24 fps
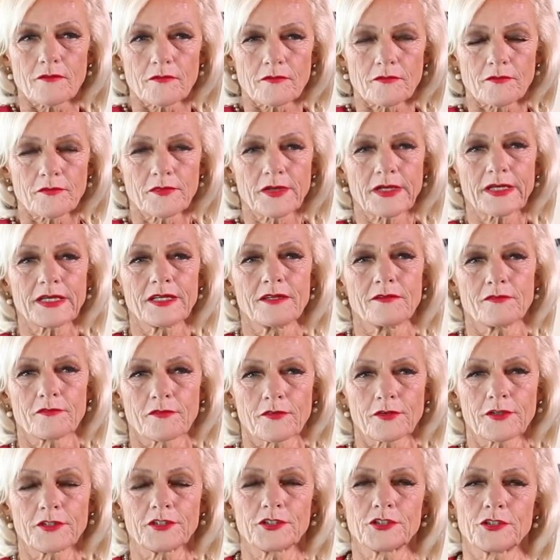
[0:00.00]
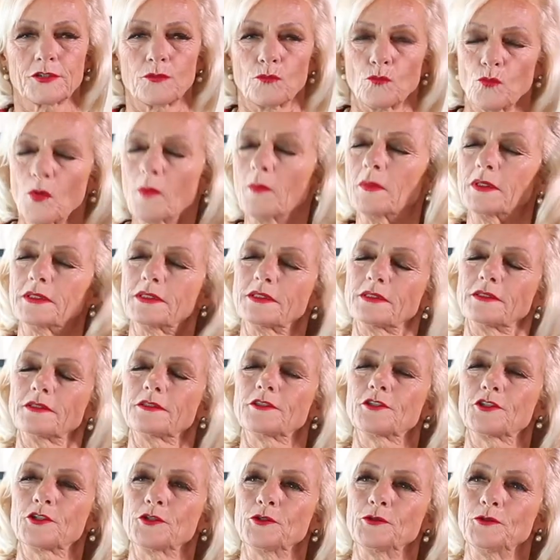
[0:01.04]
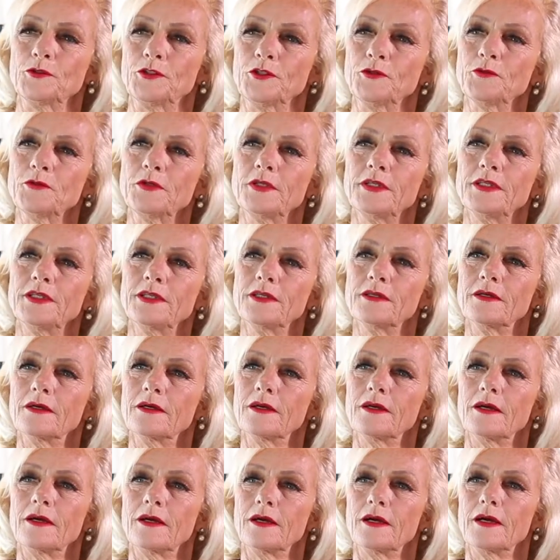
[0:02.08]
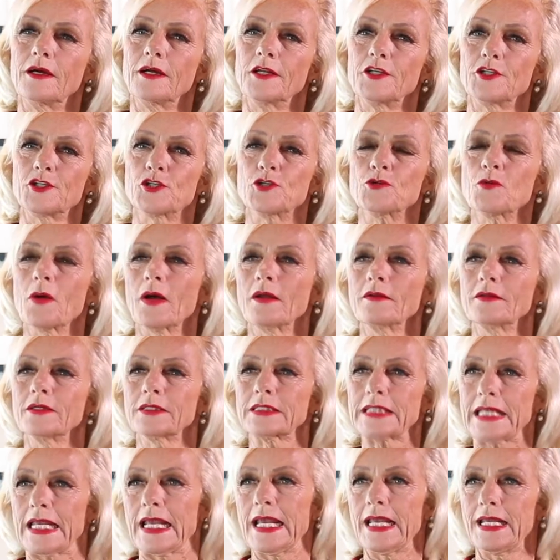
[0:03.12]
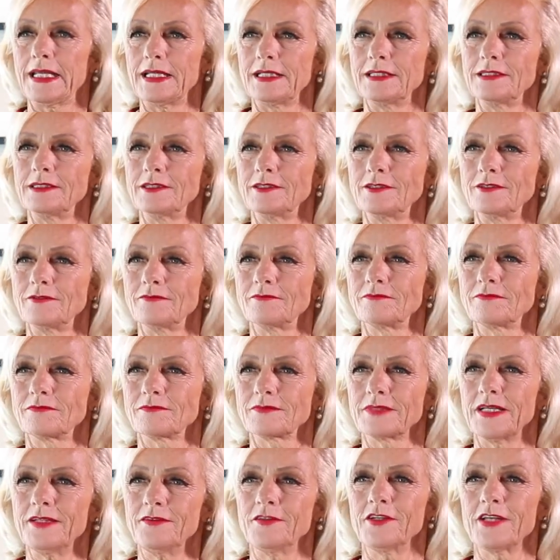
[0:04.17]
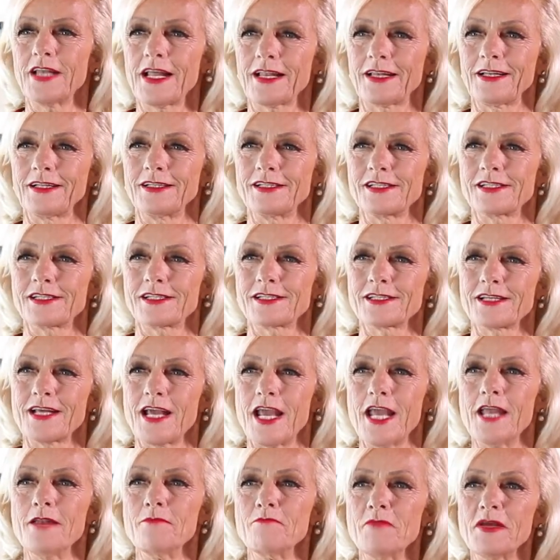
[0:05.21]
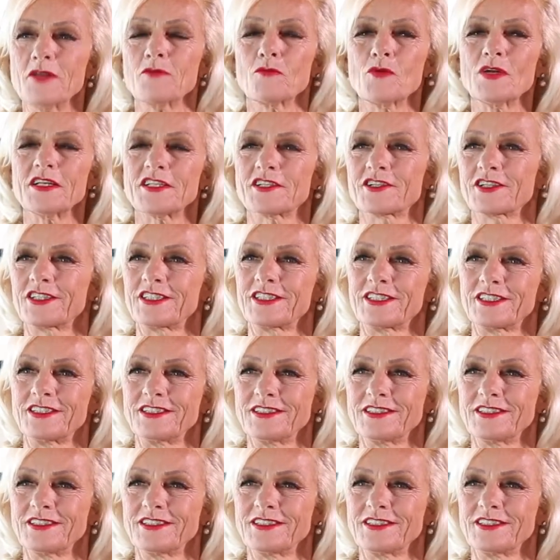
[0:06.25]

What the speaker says: very first woman to do the 200K in the Netherlands in midwinter.